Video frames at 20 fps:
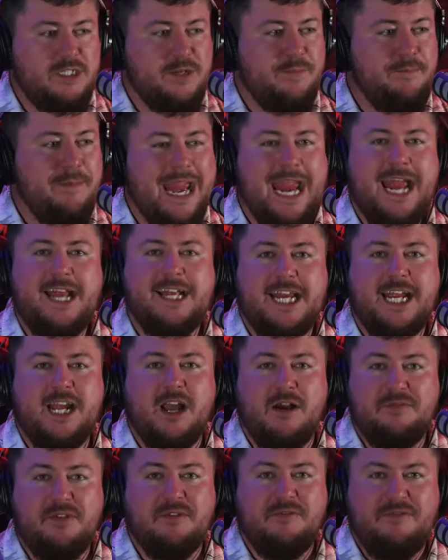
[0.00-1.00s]

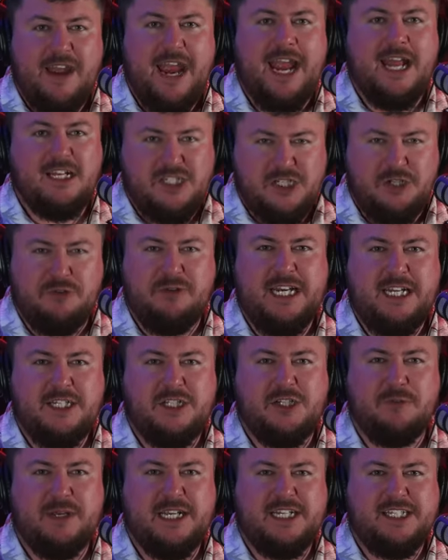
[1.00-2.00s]
demanding of the fans. You
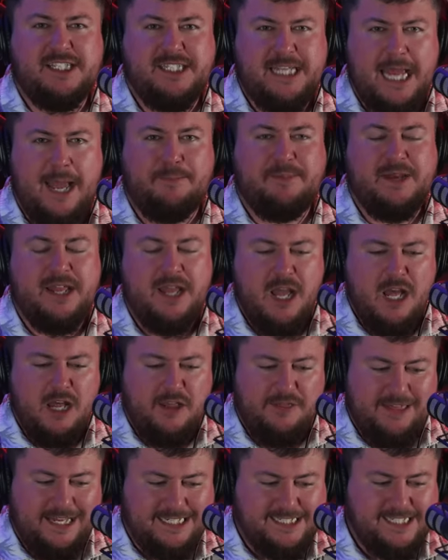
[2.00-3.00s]
need to accept
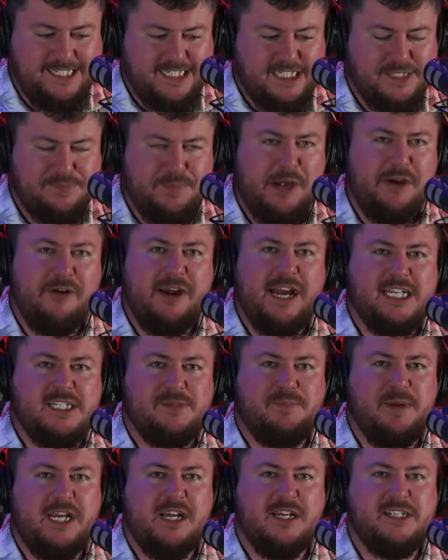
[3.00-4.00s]
this
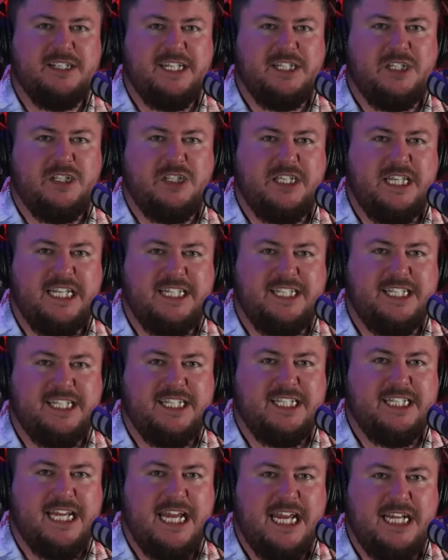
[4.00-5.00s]
experience because
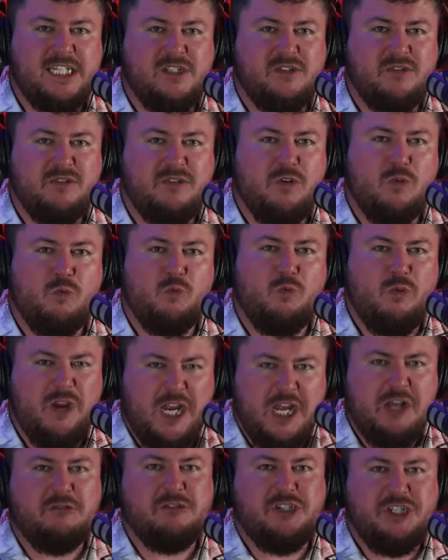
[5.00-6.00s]
this is the
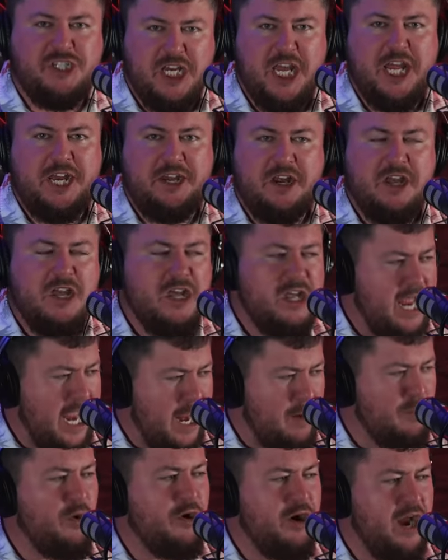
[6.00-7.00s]
real shit
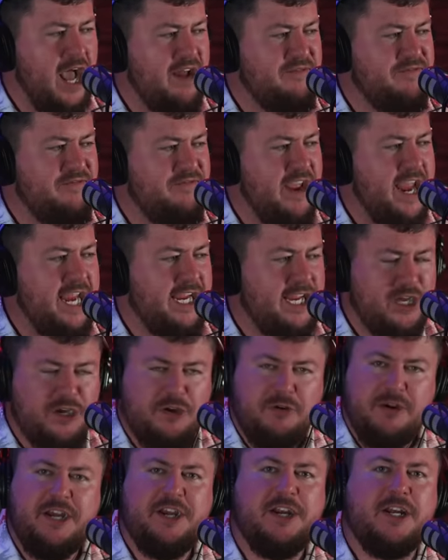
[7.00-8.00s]
and we're not fake,
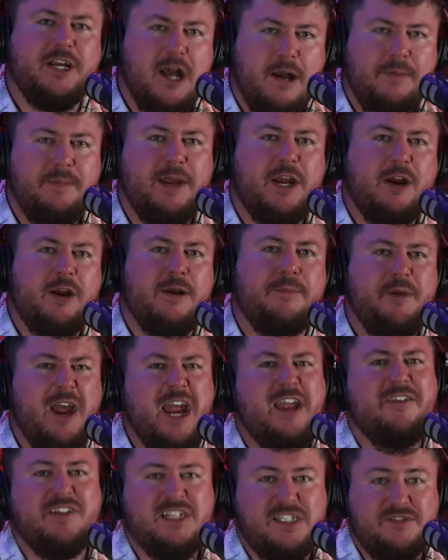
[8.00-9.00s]
and you need to come here and
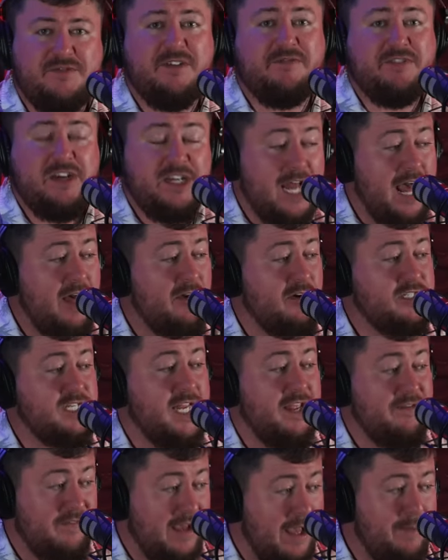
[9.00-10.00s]
pay this
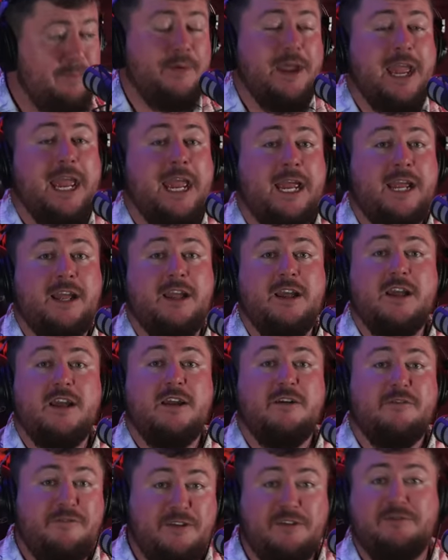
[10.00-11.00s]
$50. If I'm paying
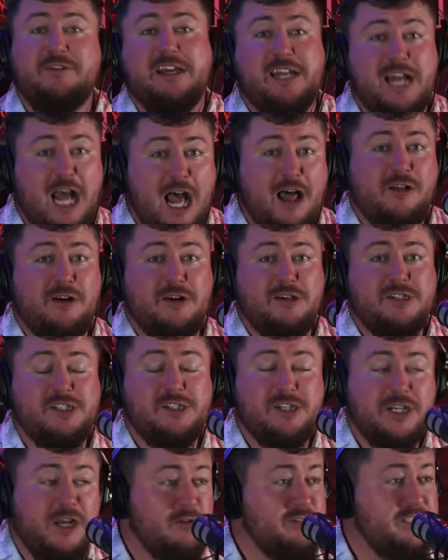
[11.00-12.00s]

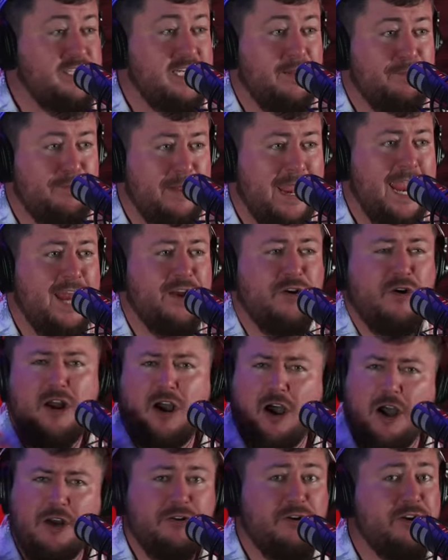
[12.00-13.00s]
$50 to go see a band, or
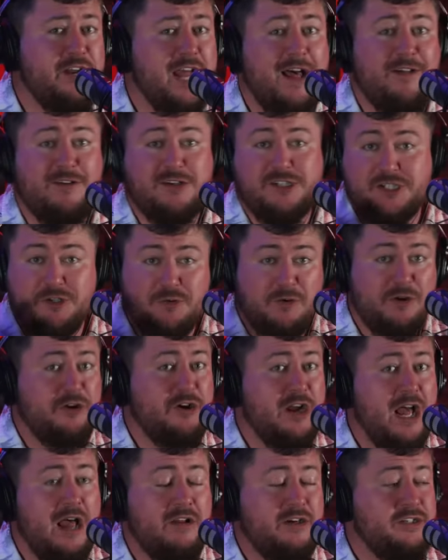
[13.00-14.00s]
$100,
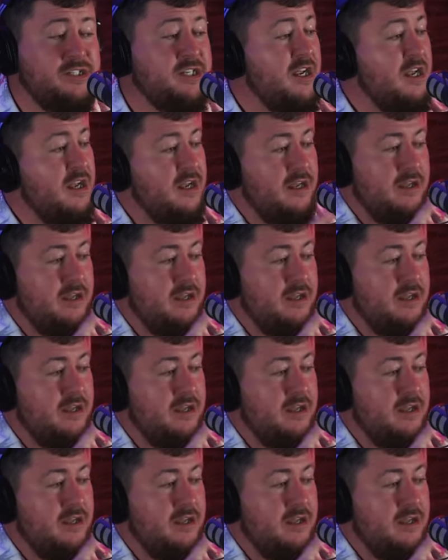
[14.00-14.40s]
$200,